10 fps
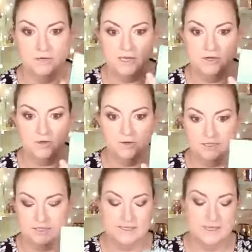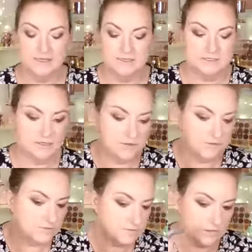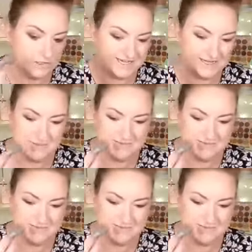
and I got this in that, so it's quite cheap.